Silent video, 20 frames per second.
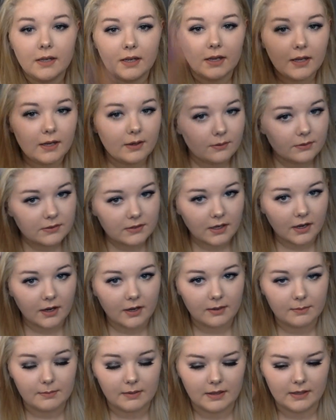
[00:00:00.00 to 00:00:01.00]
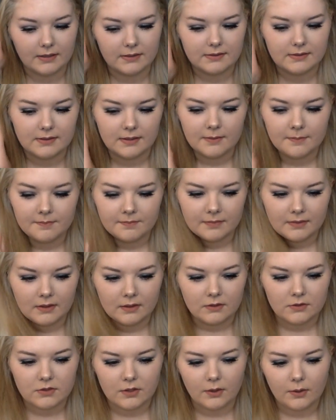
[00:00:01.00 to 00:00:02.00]
a hot mess.
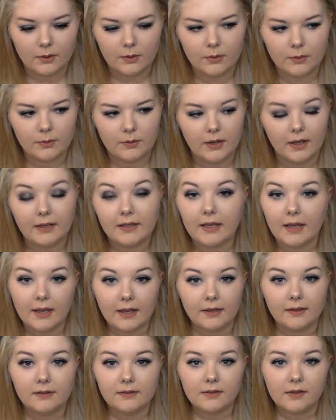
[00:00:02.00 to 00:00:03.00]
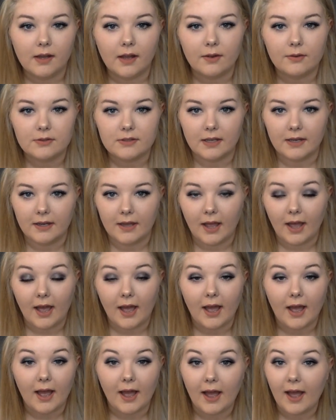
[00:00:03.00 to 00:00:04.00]
So again, I was like,
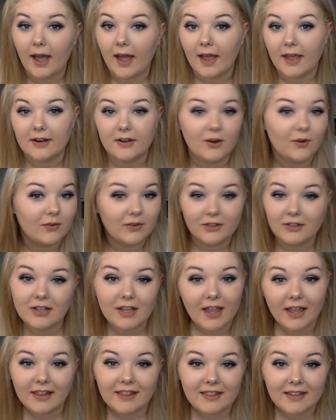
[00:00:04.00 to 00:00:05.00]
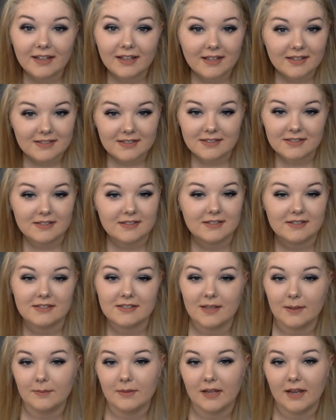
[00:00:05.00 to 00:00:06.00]
I don't want to look like this. This isn't
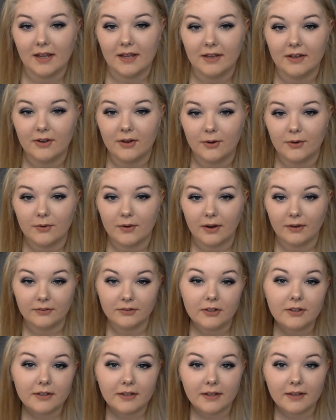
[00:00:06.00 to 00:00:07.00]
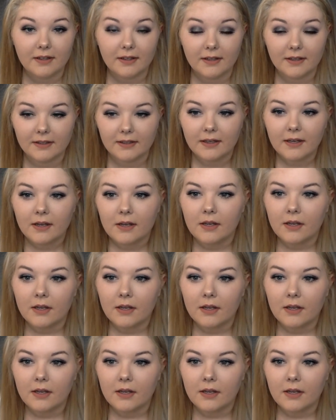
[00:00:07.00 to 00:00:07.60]
something I can go around looking like.